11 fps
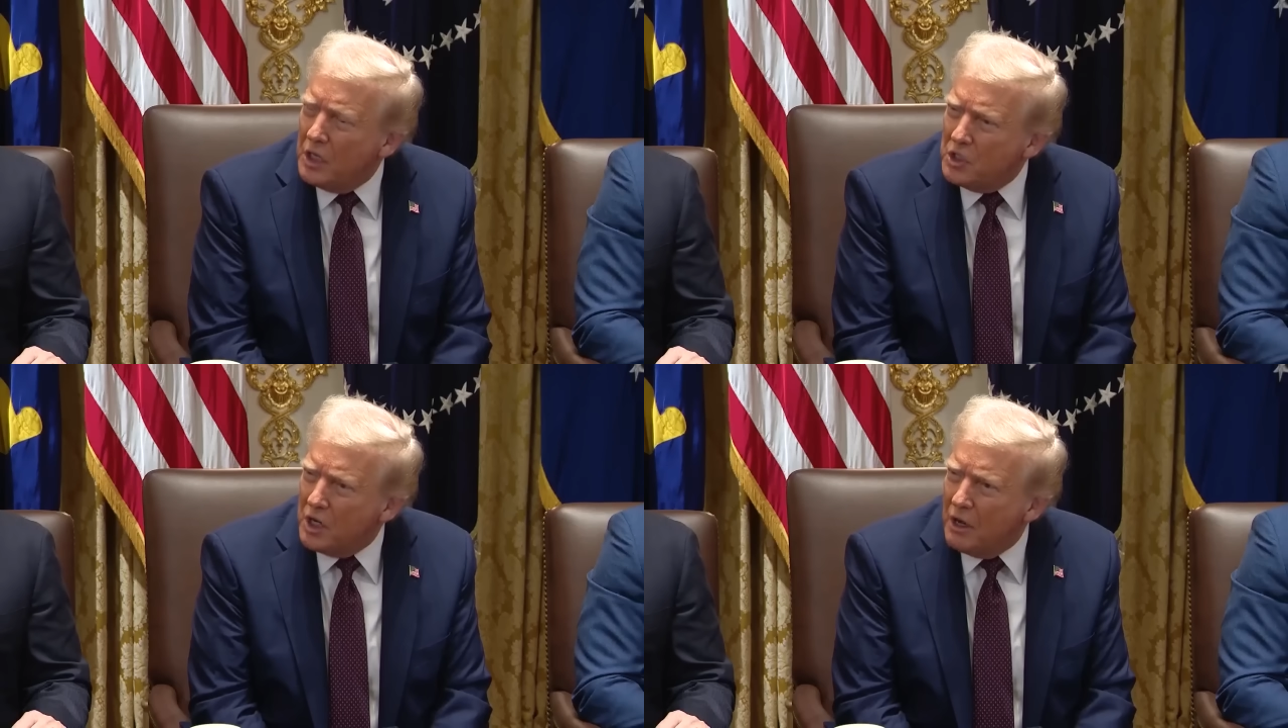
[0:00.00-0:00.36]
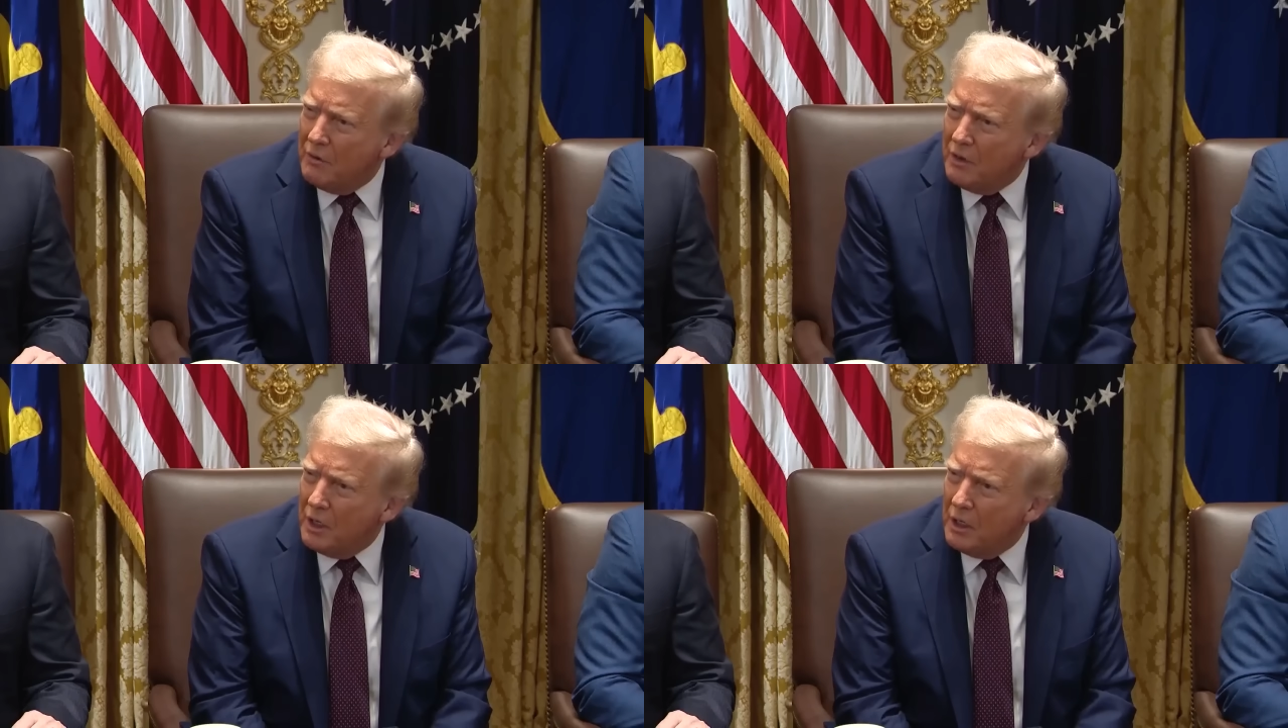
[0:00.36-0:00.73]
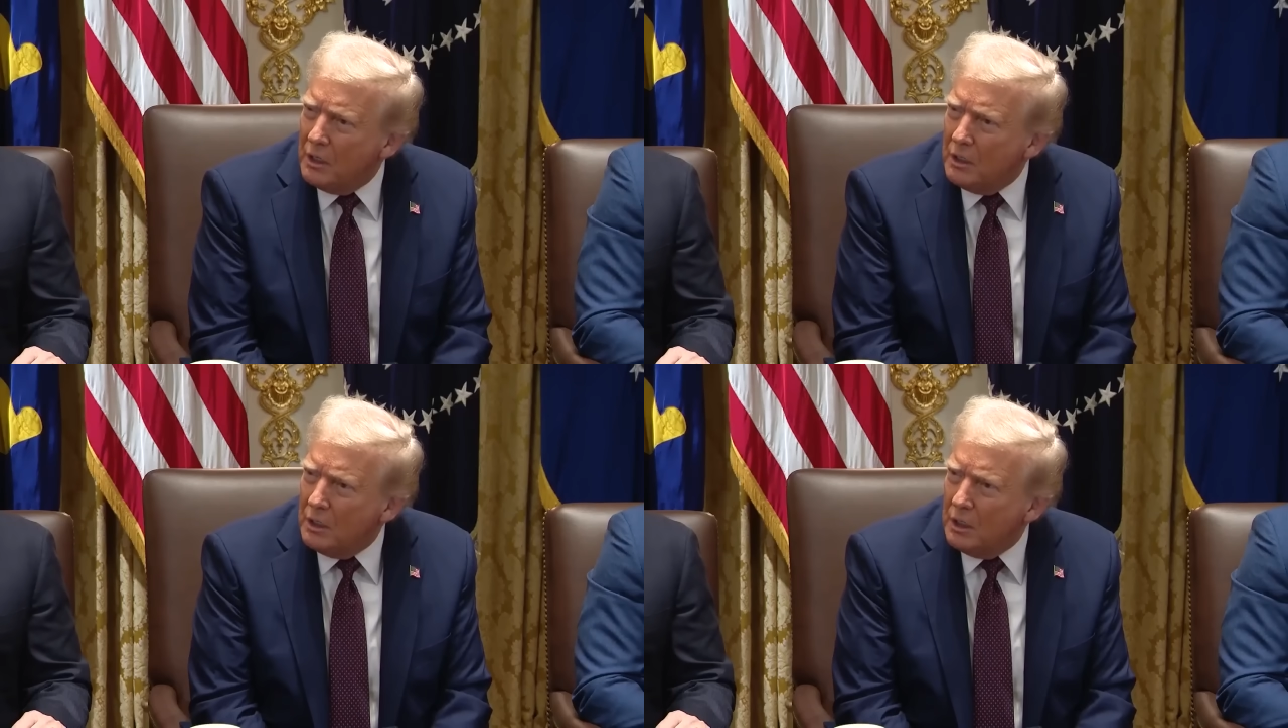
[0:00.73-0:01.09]
solving,
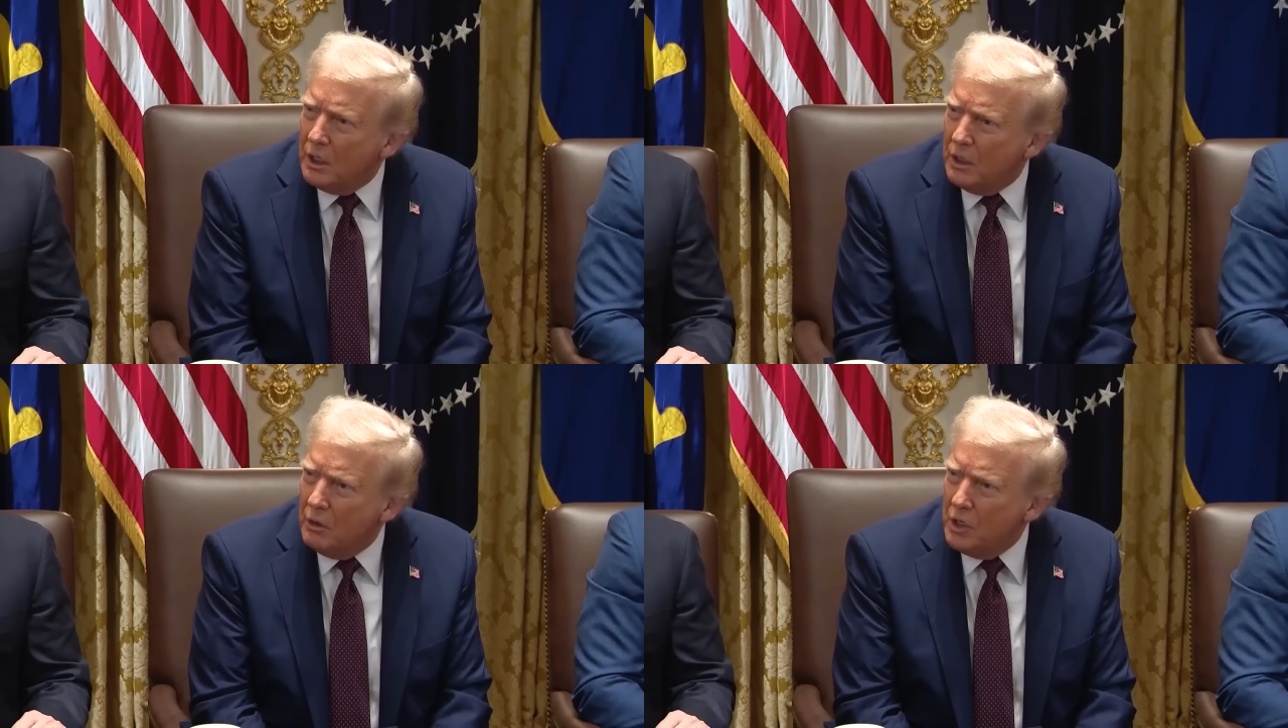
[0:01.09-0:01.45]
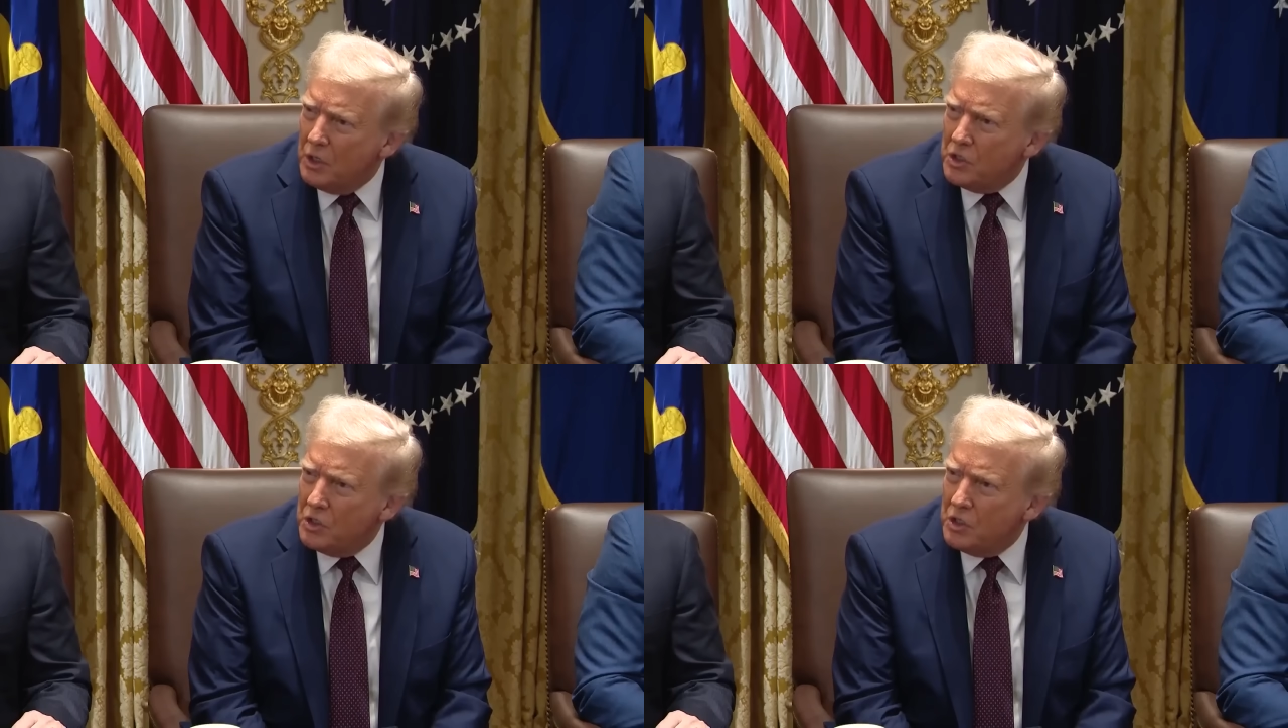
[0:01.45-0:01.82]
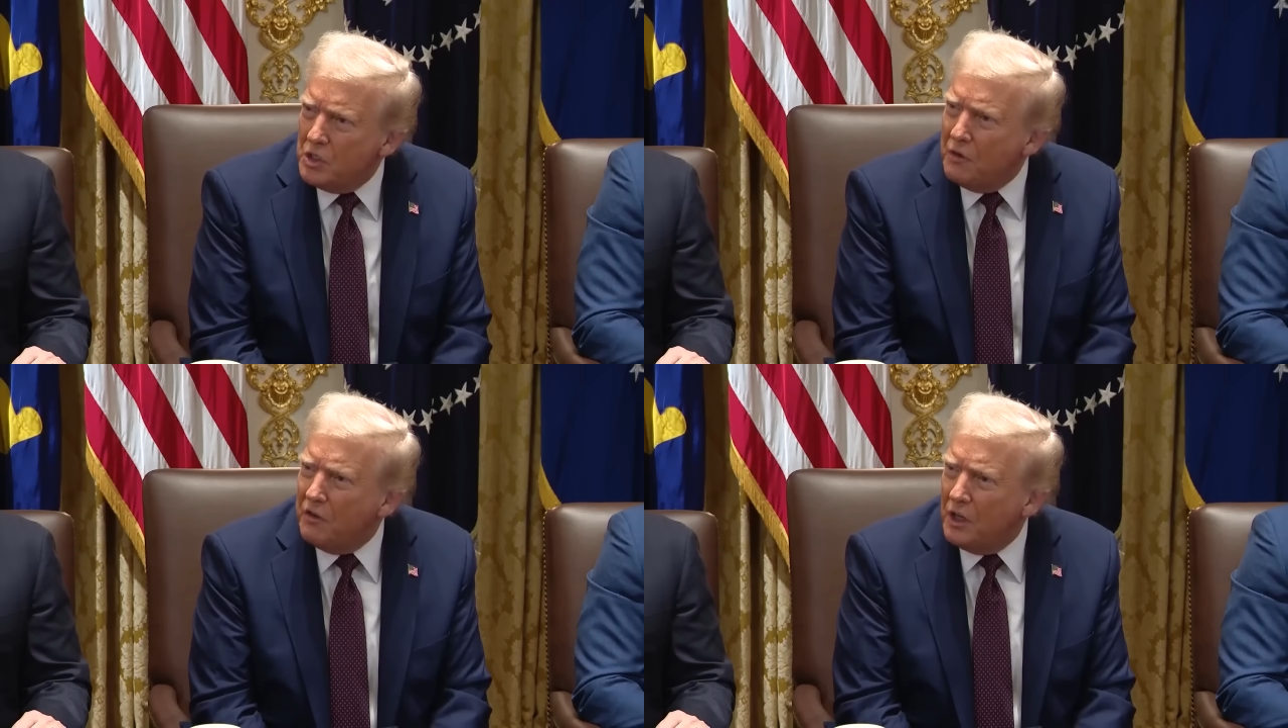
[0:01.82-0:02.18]
his
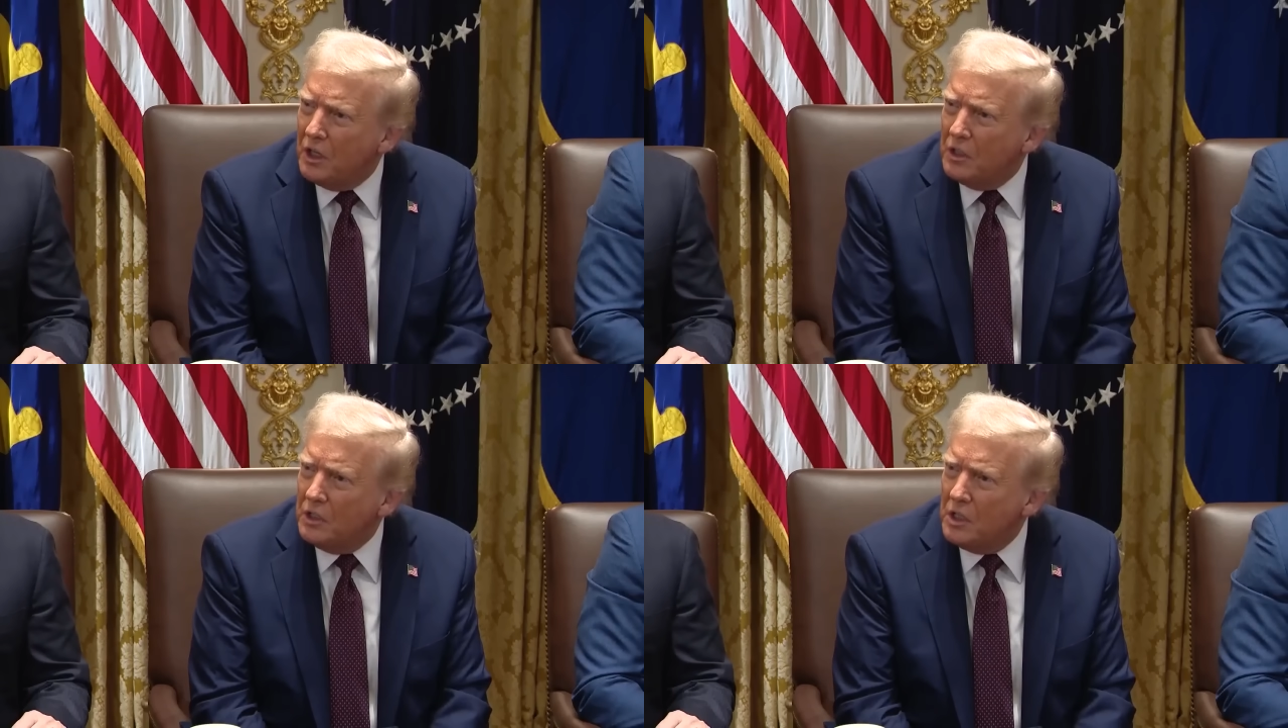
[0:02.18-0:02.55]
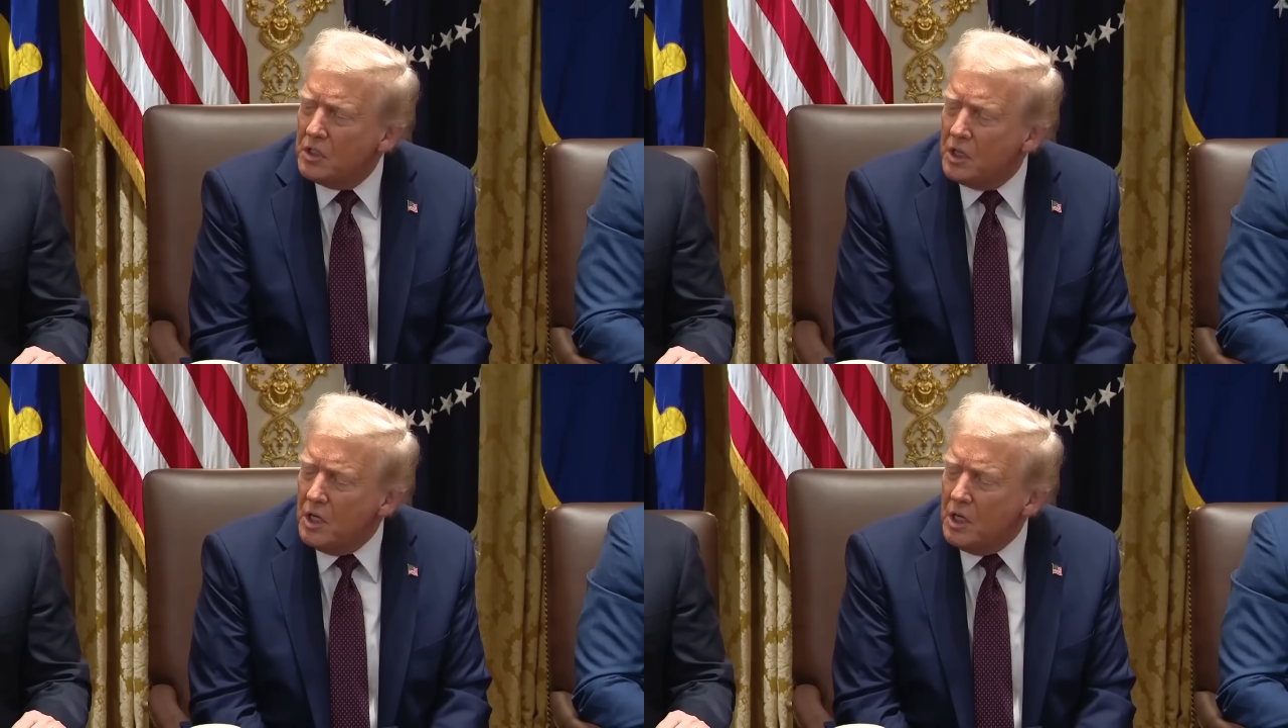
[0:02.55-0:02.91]
difficulties.